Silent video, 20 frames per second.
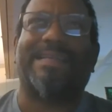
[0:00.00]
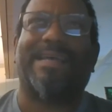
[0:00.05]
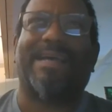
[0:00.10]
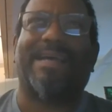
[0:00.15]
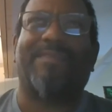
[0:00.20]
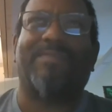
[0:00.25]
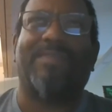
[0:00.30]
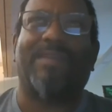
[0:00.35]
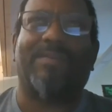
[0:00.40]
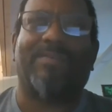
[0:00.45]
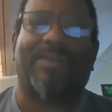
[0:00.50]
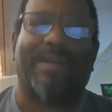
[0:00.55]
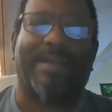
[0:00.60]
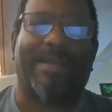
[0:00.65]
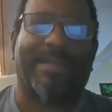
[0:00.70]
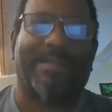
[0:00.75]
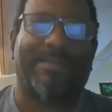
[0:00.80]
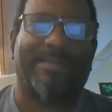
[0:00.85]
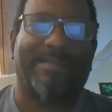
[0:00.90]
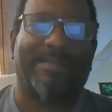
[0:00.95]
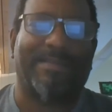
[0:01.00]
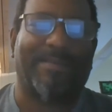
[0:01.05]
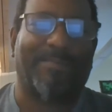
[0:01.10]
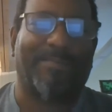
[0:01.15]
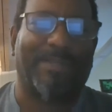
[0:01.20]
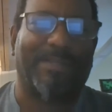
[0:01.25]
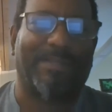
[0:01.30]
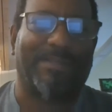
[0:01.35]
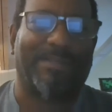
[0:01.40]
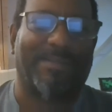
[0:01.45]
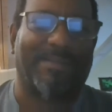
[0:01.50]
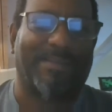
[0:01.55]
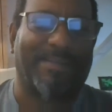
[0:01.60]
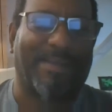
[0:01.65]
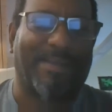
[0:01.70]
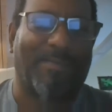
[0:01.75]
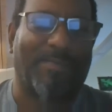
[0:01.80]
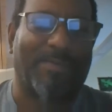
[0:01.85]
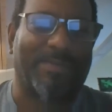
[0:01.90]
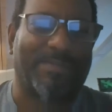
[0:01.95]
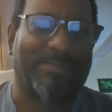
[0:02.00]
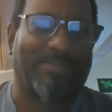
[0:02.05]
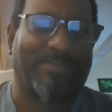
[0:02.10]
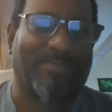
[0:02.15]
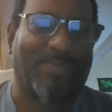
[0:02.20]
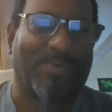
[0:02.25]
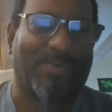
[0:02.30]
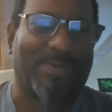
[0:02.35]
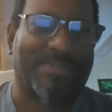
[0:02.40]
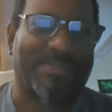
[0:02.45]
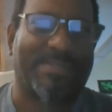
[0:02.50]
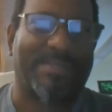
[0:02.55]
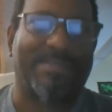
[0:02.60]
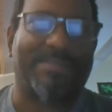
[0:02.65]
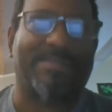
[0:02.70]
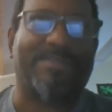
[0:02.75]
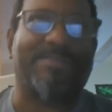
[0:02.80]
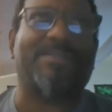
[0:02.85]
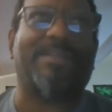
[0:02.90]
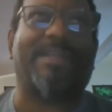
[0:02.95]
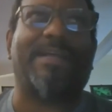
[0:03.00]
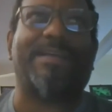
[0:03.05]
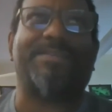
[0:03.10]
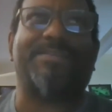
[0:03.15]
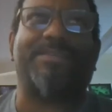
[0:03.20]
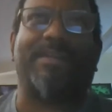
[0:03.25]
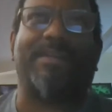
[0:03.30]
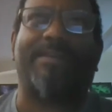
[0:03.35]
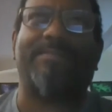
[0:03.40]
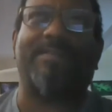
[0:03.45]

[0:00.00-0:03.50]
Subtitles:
I've never had the ability. I went to 4 seasons last year.